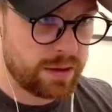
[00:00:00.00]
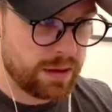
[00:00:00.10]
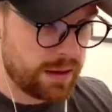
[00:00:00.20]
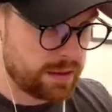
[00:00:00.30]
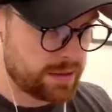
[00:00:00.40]

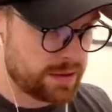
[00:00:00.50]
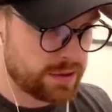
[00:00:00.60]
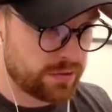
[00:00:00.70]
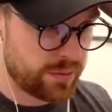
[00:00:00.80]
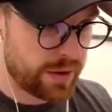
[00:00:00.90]
18th
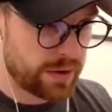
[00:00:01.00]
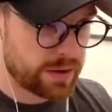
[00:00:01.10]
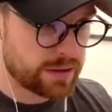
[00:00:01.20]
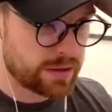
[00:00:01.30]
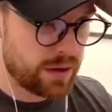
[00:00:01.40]
century
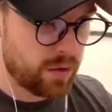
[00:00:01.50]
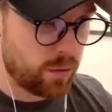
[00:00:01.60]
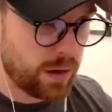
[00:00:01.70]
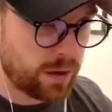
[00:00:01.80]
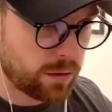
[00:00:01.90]
barracks. Oh
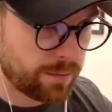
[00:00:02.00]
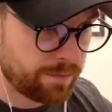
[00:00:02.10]
wow,